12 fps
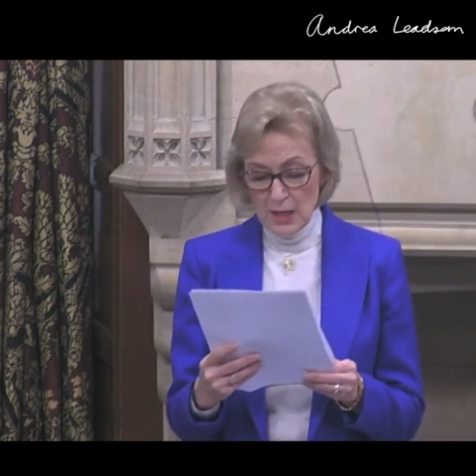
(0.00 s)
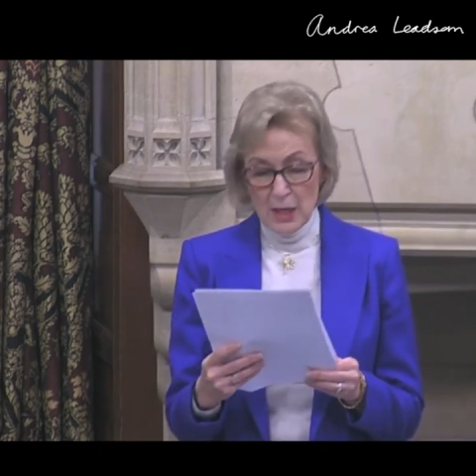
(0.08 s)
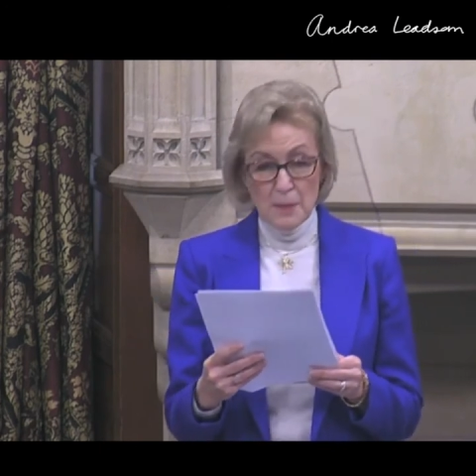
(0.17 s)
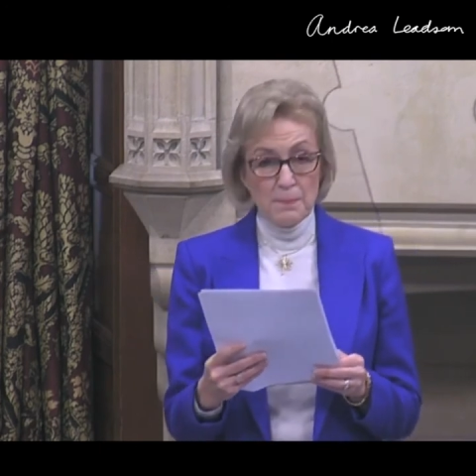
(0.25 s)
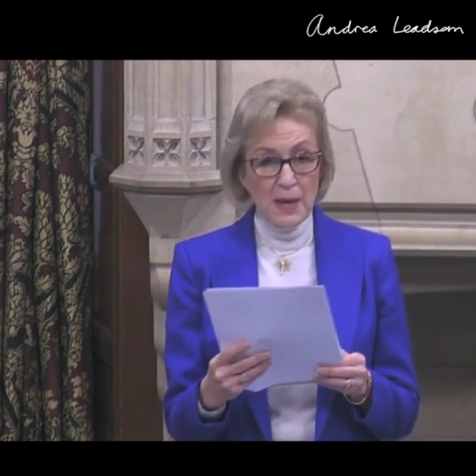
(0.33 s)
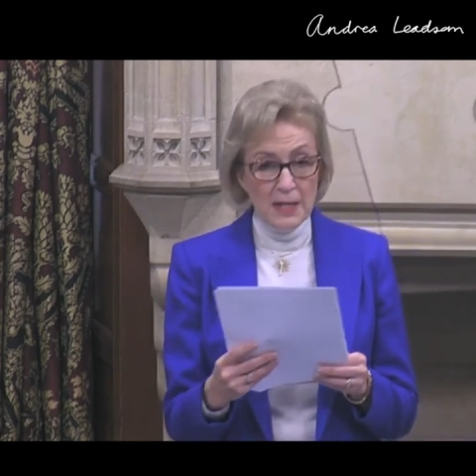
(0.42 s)

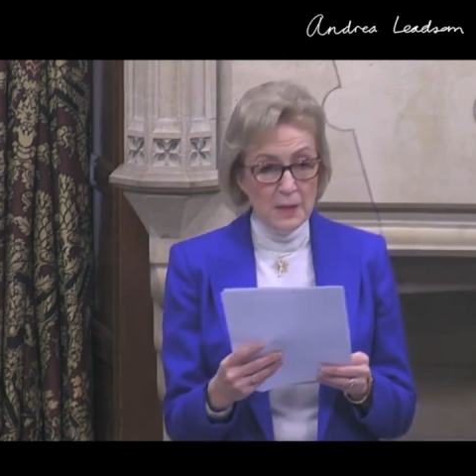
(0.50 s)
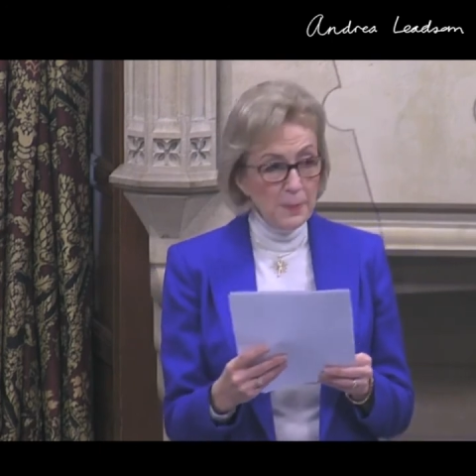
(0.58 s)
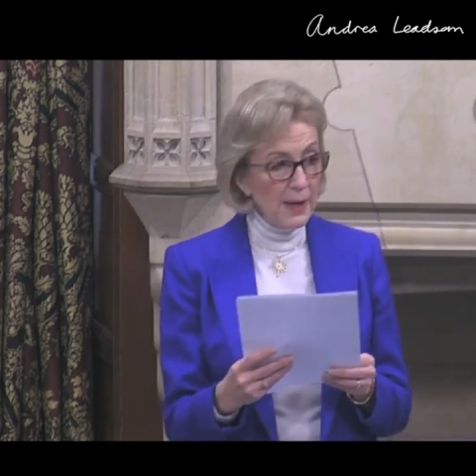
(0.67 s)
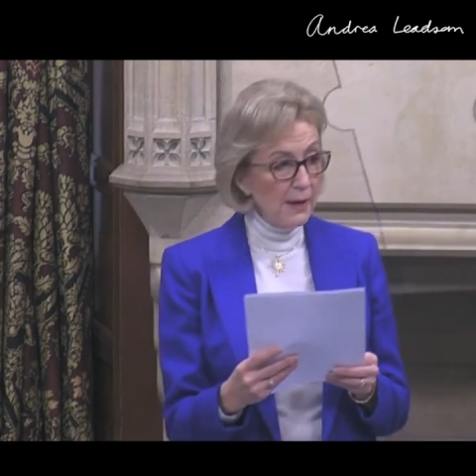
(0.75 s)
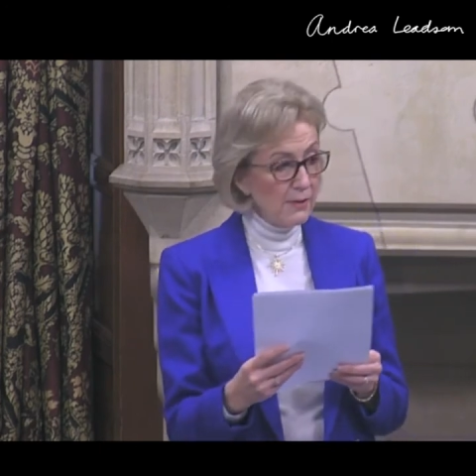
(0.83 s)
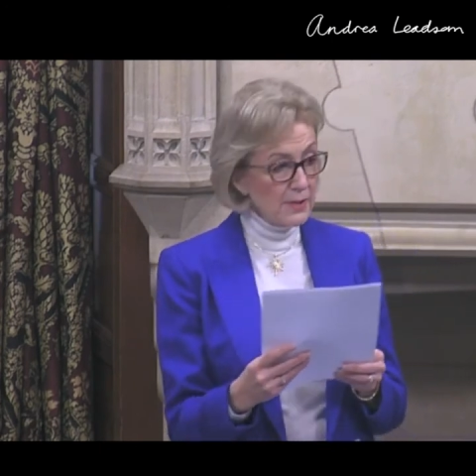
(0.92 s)
Many
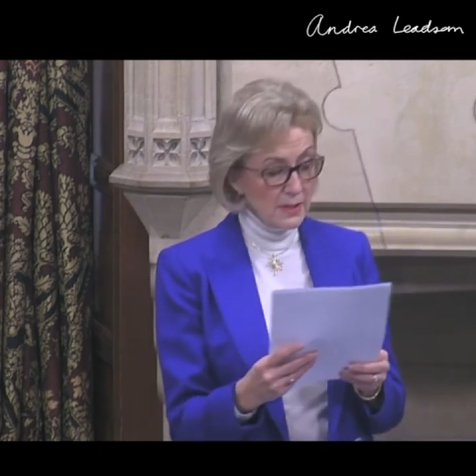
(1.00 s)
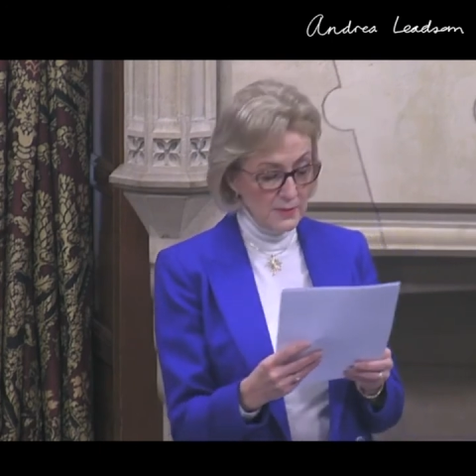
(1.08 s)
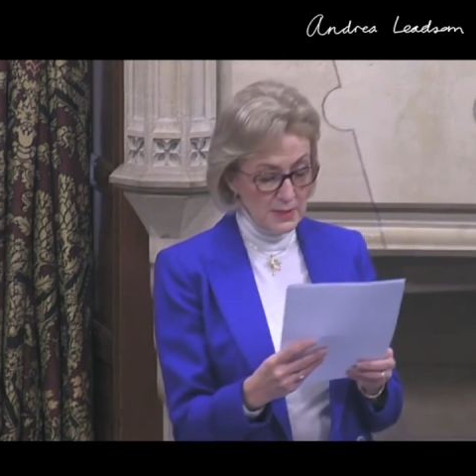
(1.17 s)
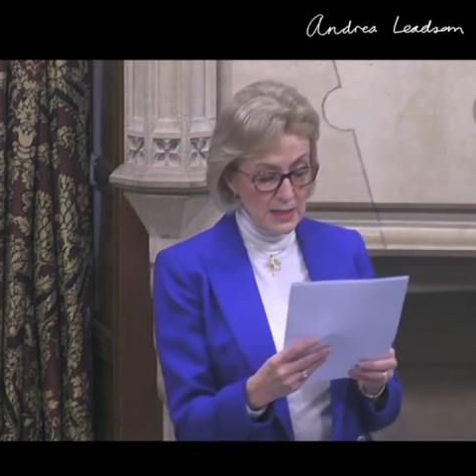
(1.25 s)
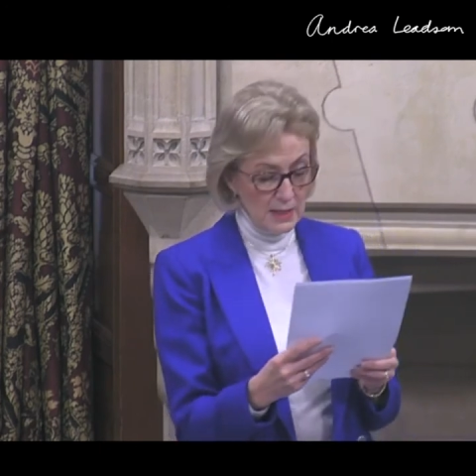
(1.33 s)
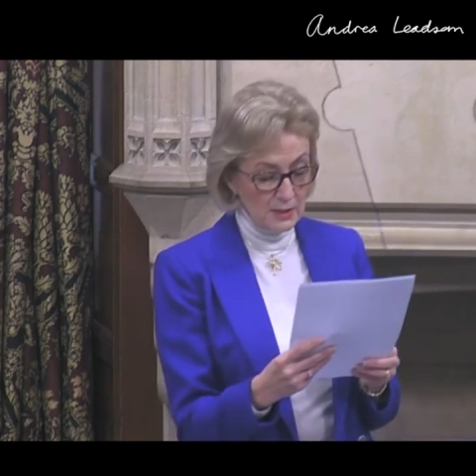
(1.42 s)
parents have
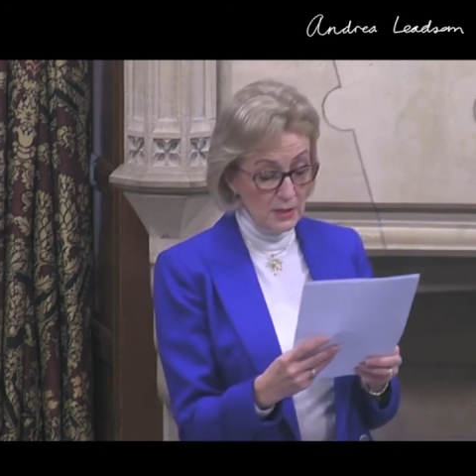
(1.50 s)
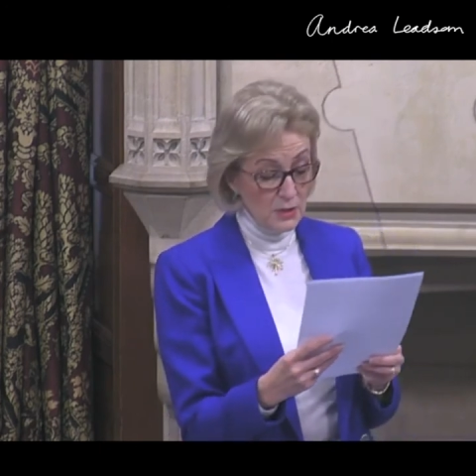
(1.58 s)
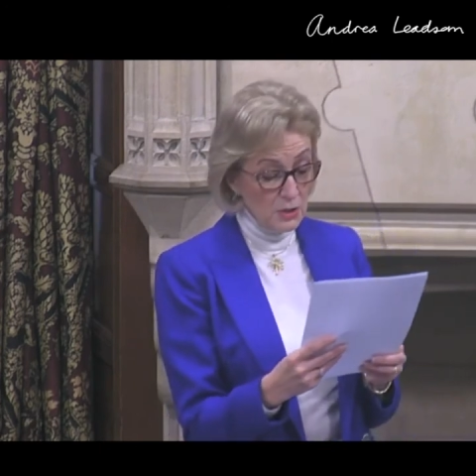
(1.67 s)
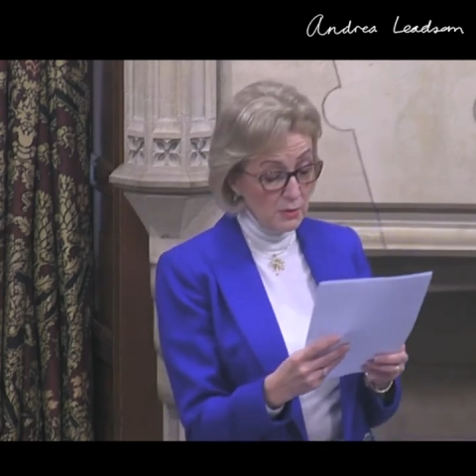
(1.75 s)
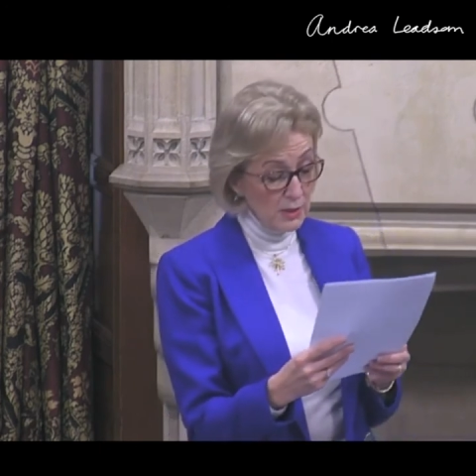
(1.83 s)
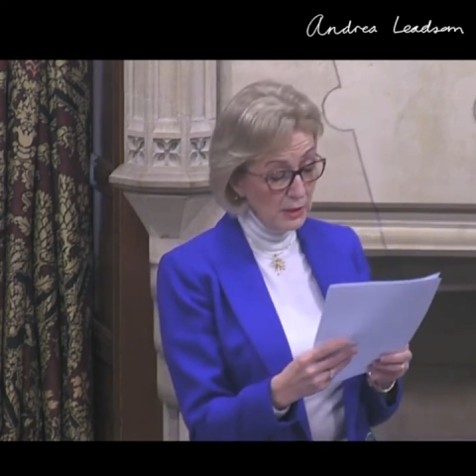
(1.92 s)
said that
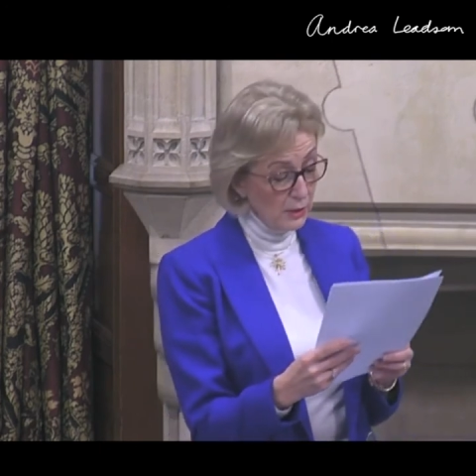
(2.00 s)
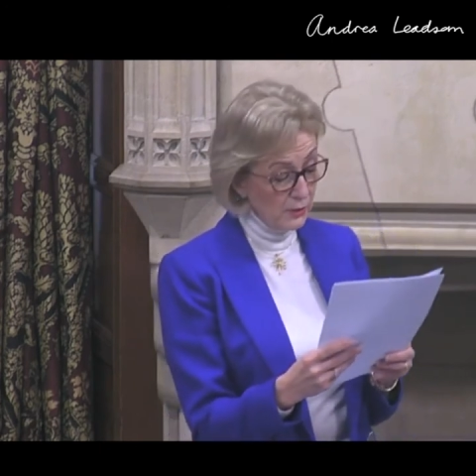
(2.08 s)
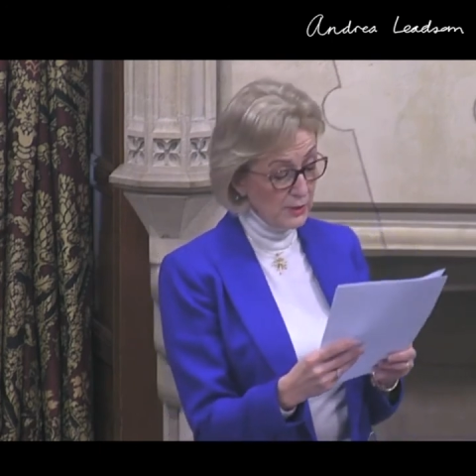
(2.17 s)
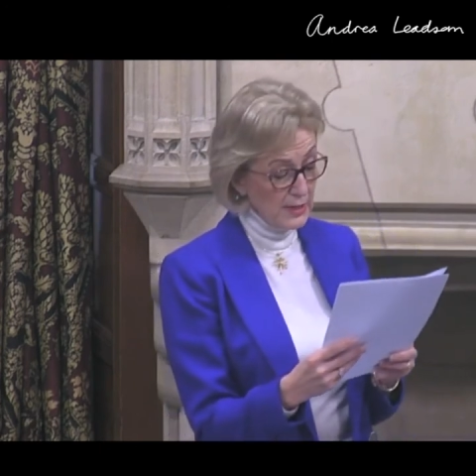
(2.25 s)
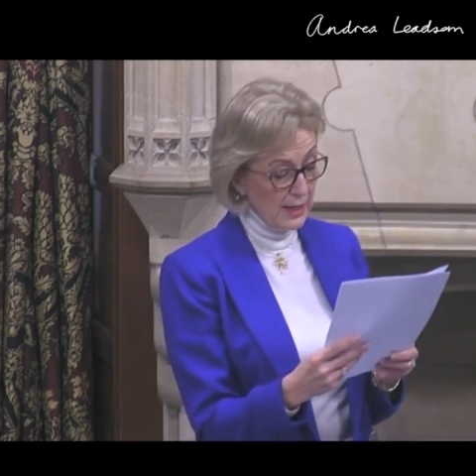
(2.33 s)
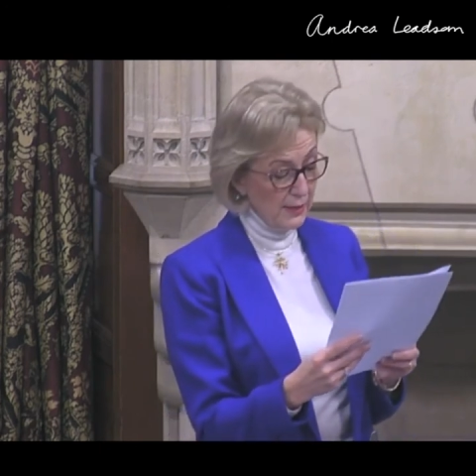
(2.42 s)
during
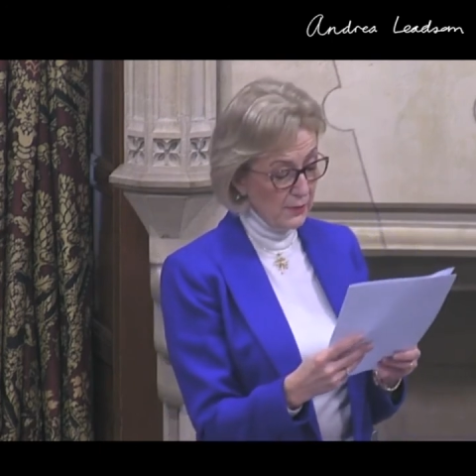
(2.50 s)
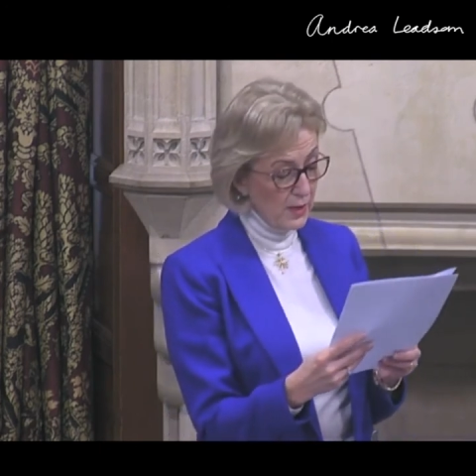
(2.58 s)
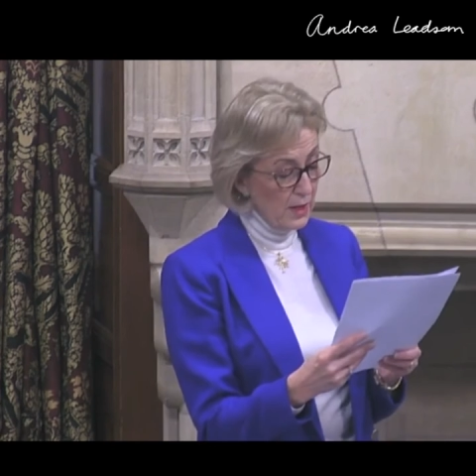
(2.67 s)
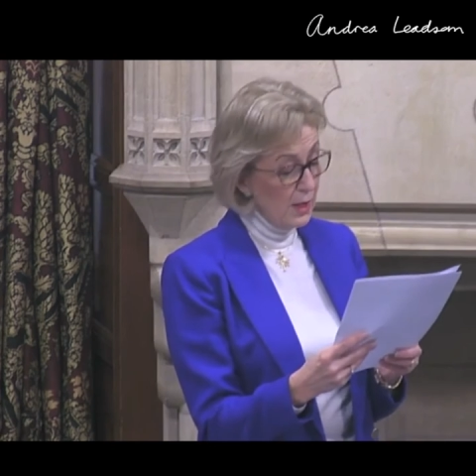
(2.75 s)
lockdown,